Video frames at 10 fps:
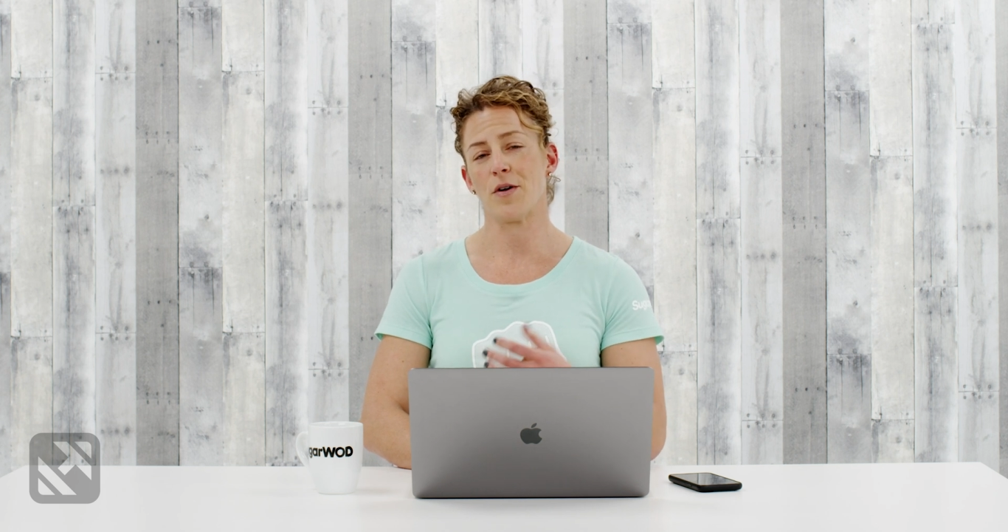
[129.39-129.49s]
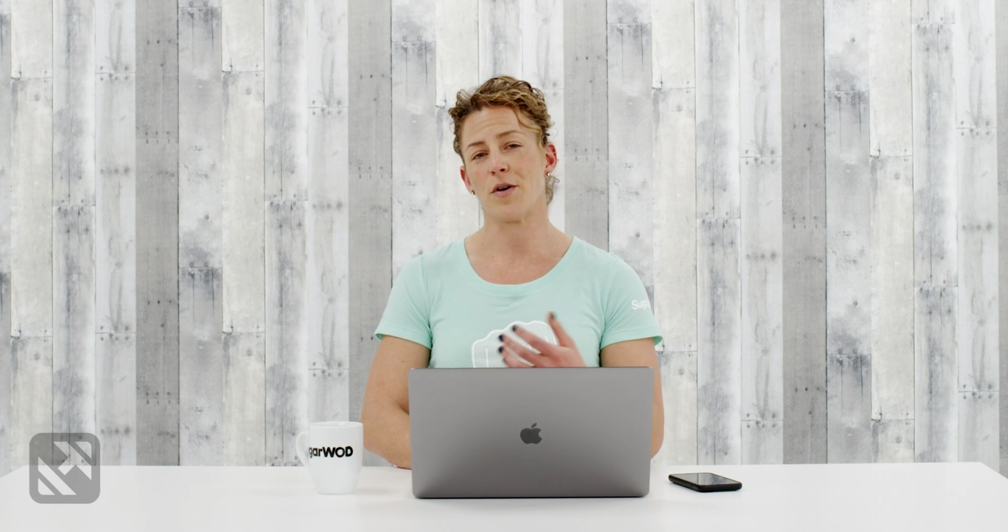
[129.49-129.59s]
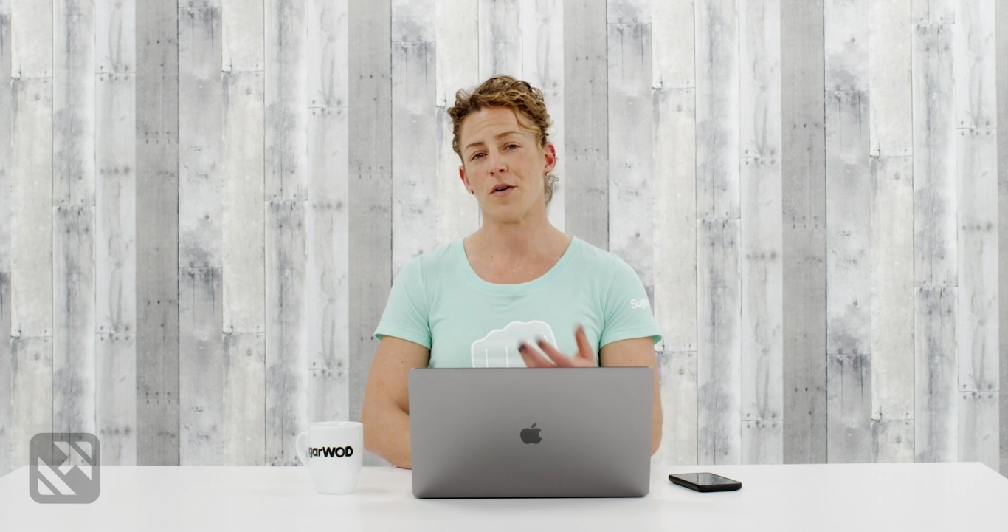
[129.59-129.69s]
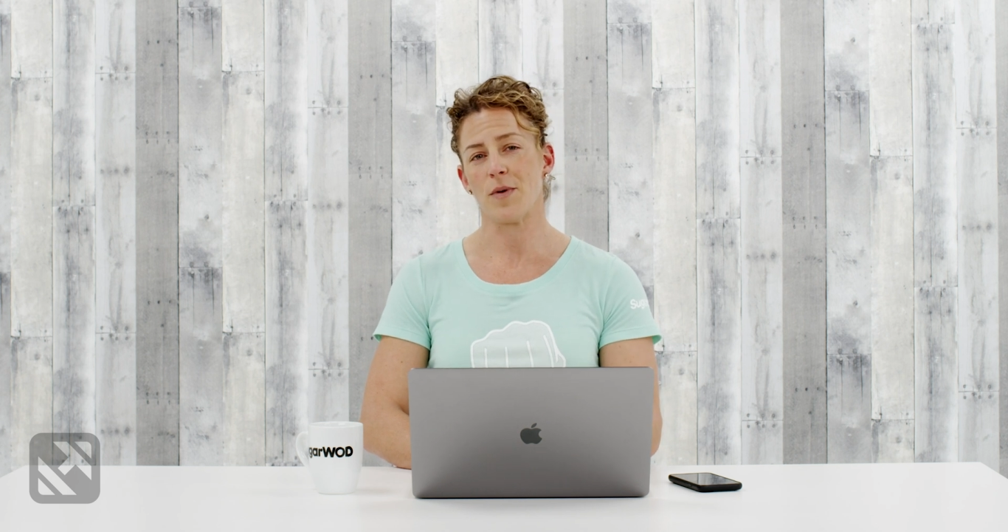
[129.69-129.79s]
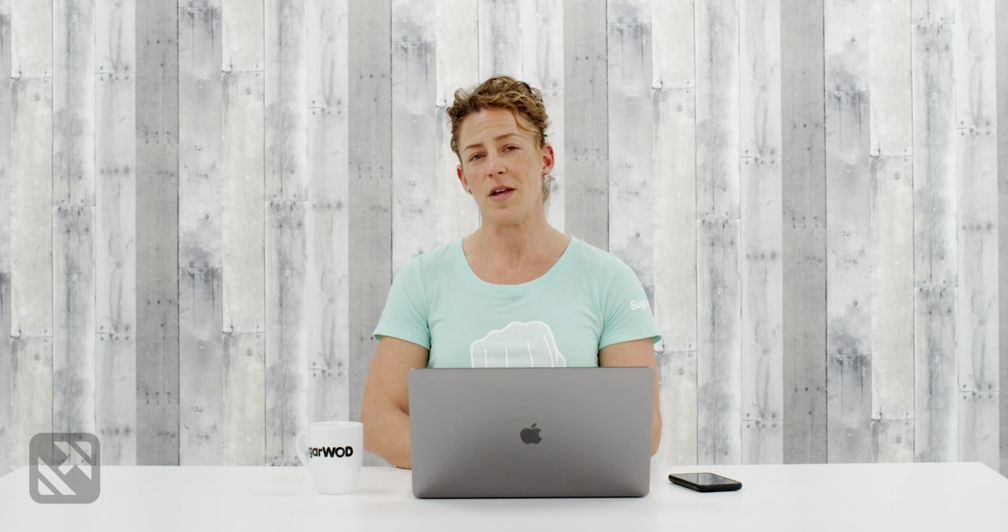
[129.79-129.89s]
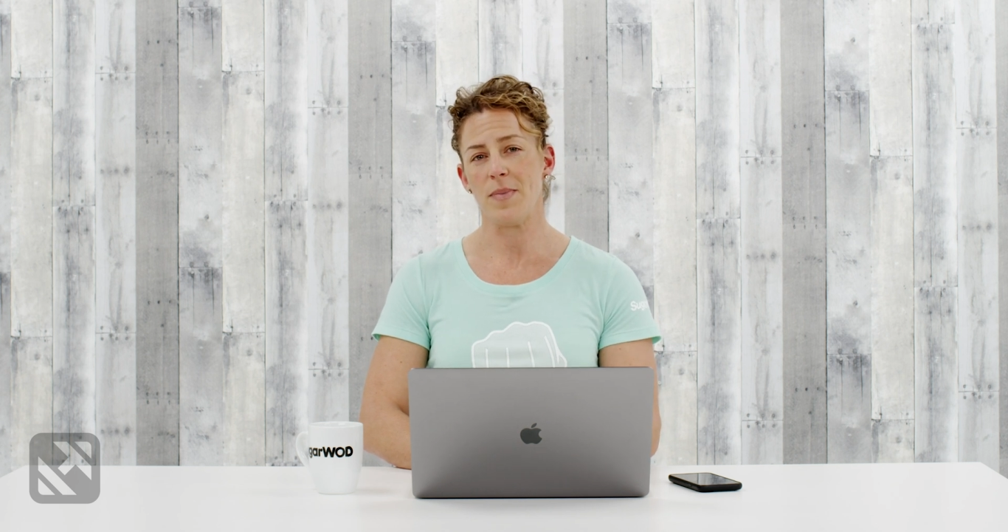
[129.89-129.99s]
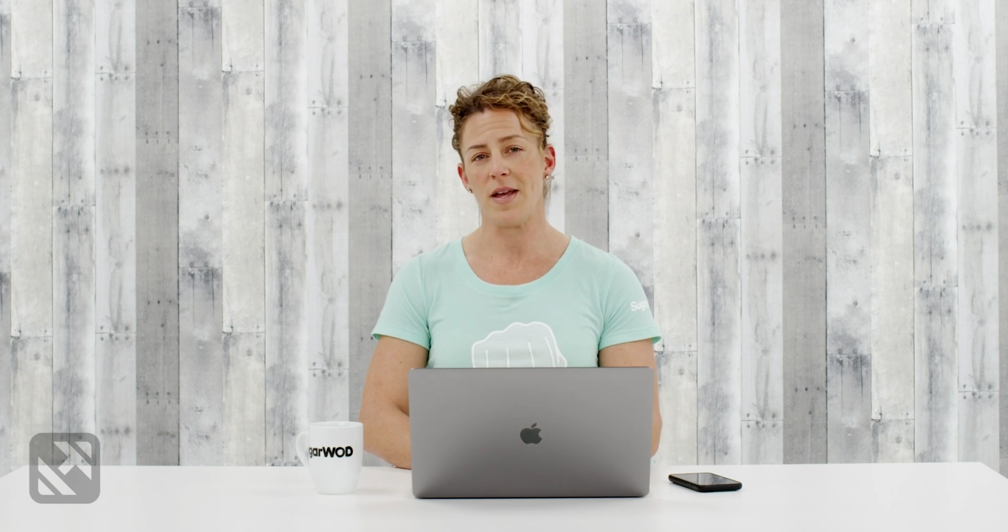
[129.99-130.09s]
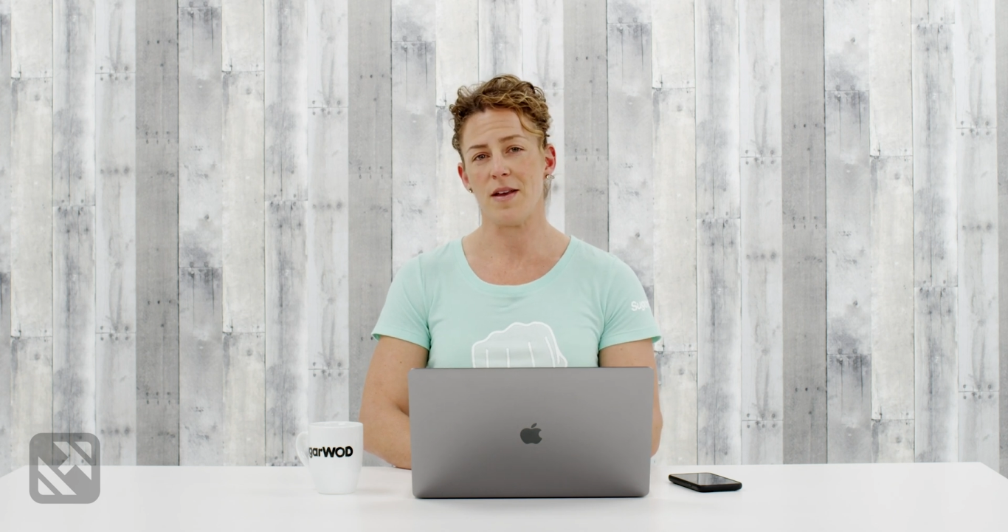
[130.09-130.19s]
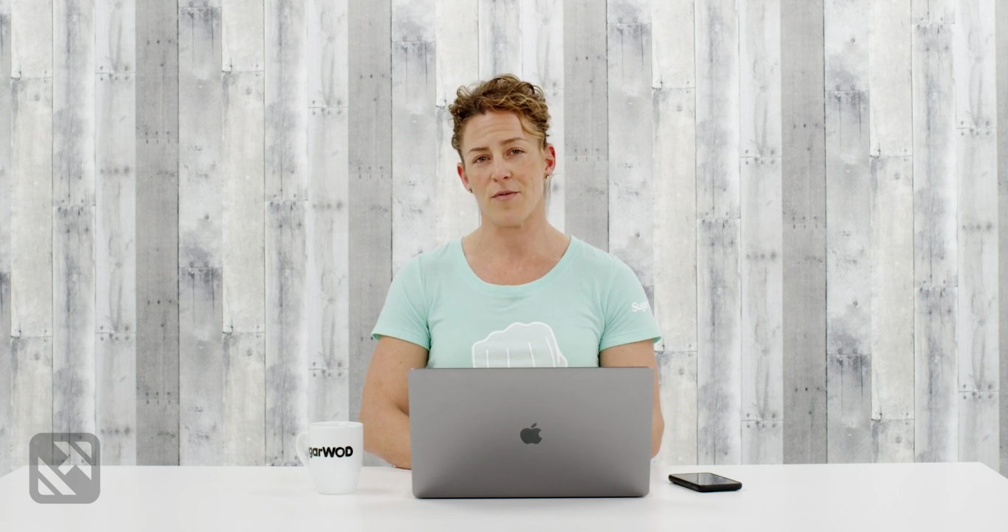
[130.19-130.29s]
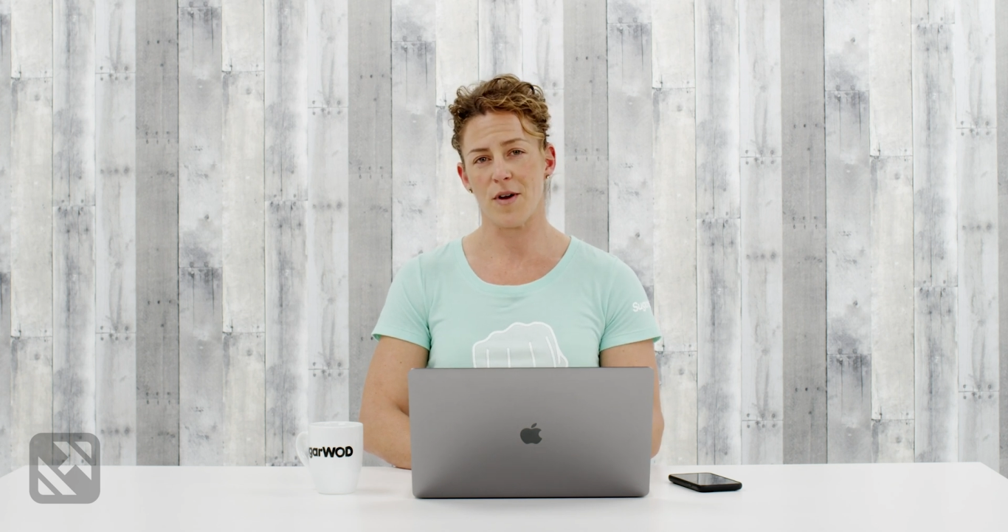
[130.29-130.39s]
gonna
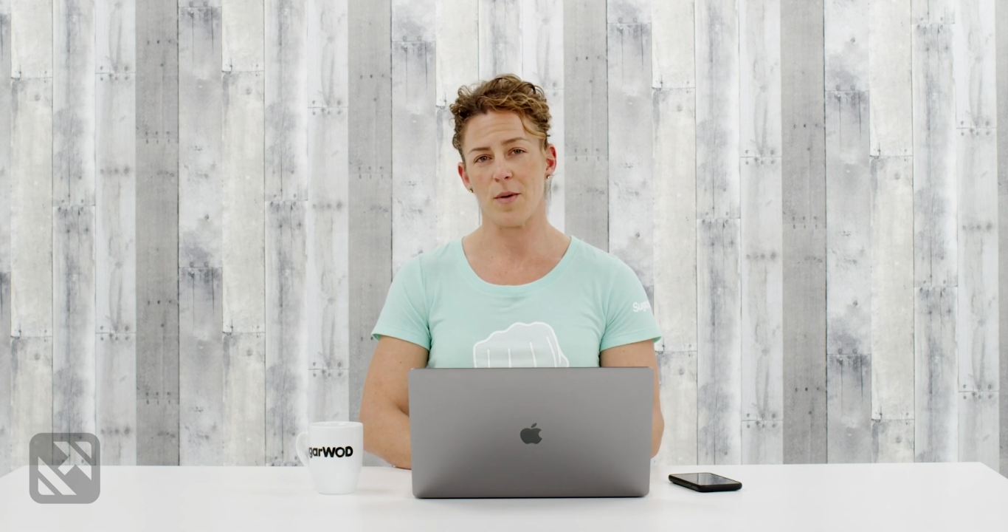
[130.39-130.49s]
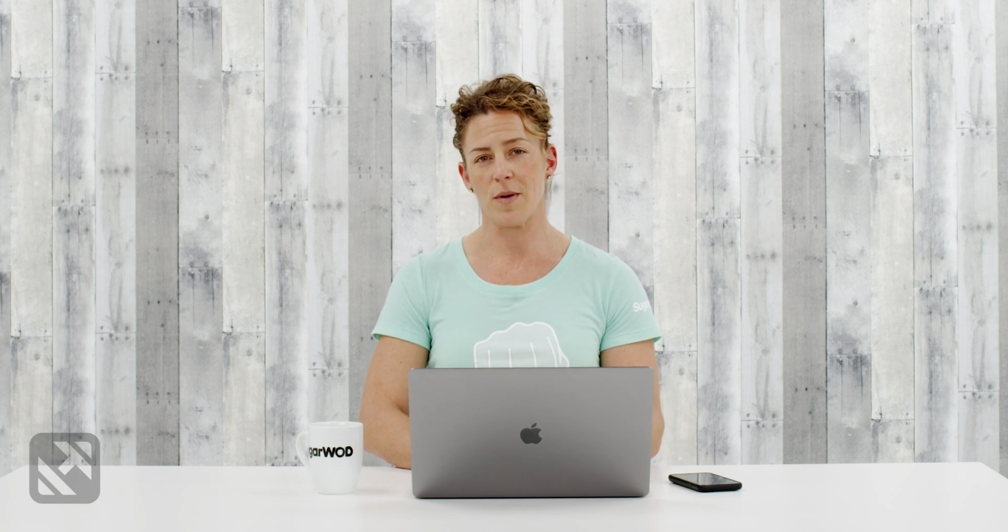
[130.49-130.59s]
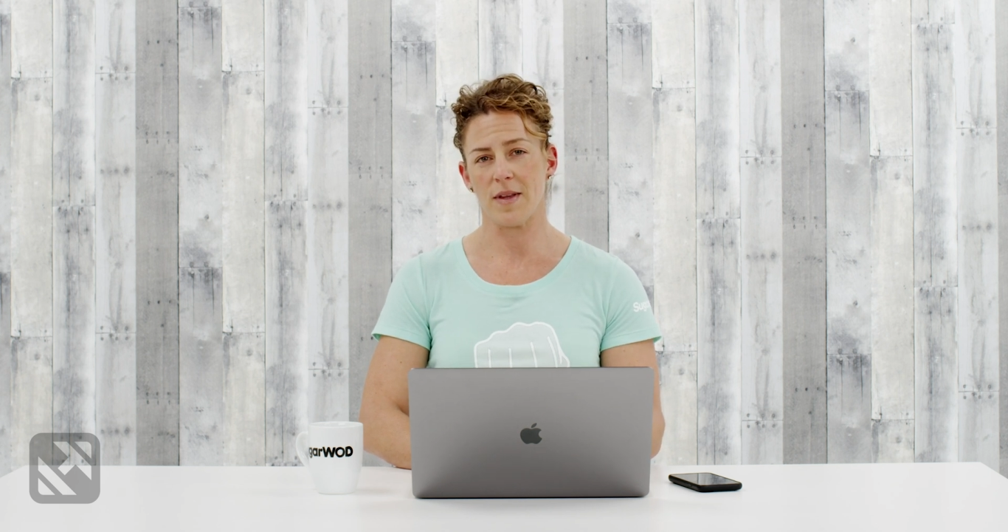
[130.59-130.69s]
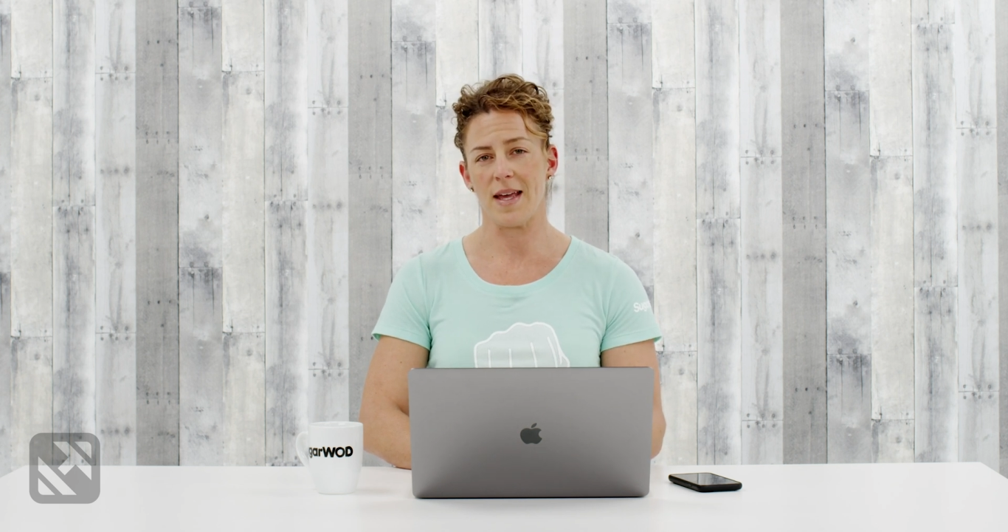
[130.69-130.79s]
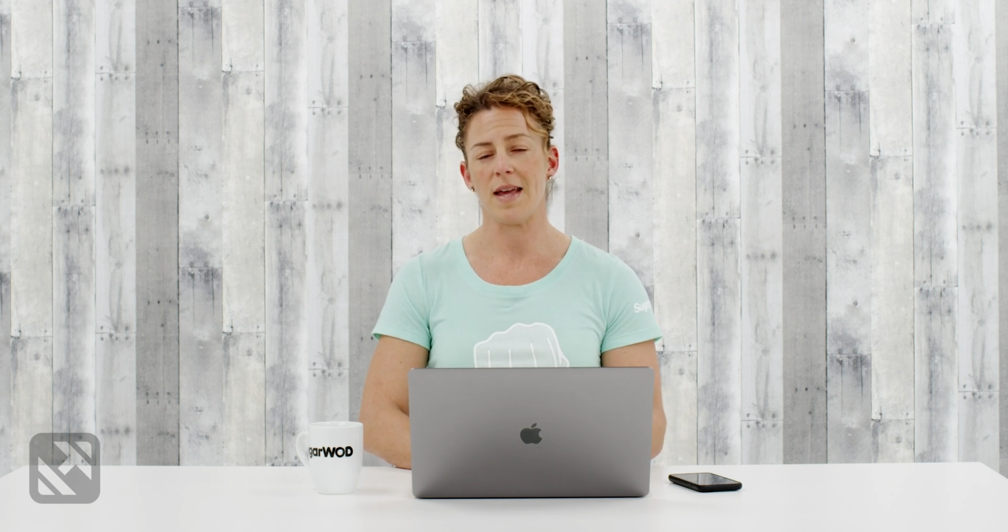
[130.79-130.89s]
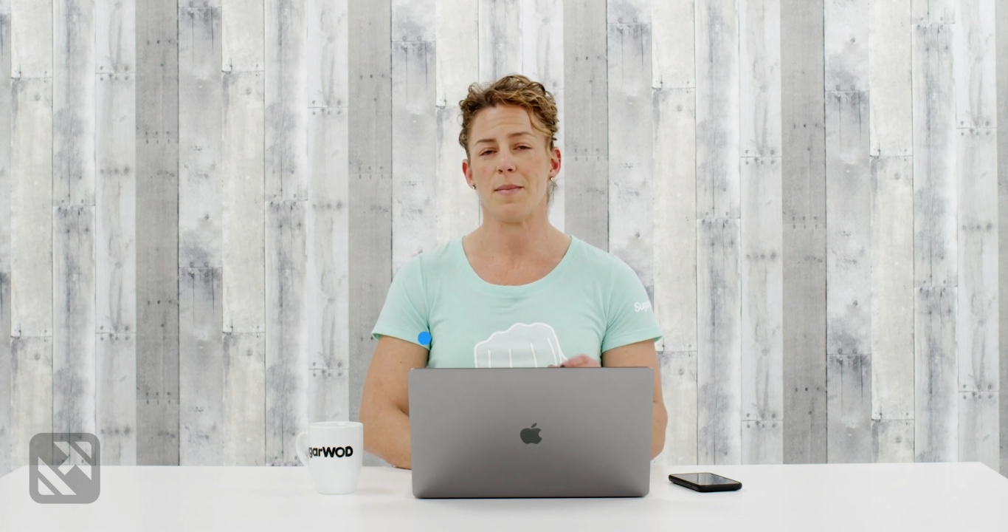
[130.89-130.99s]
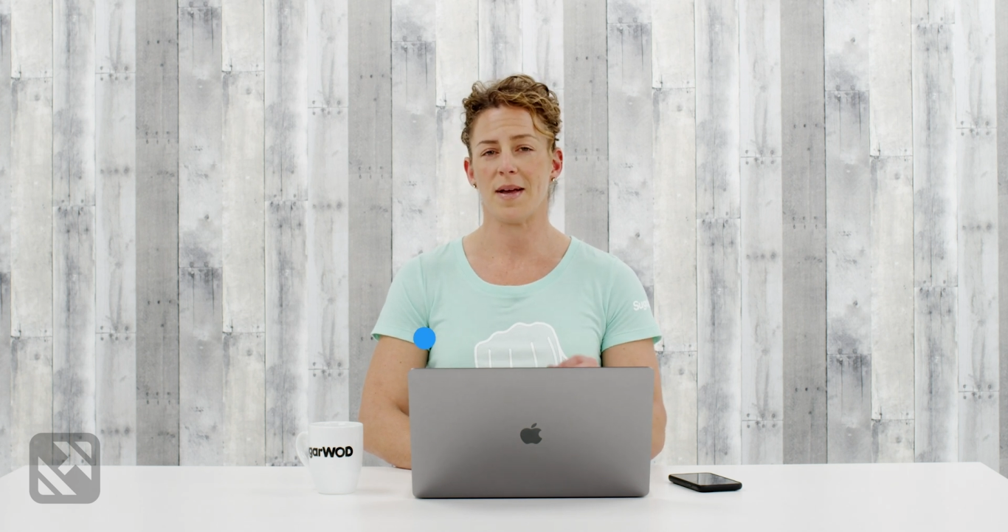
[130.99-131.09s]
repeat frequently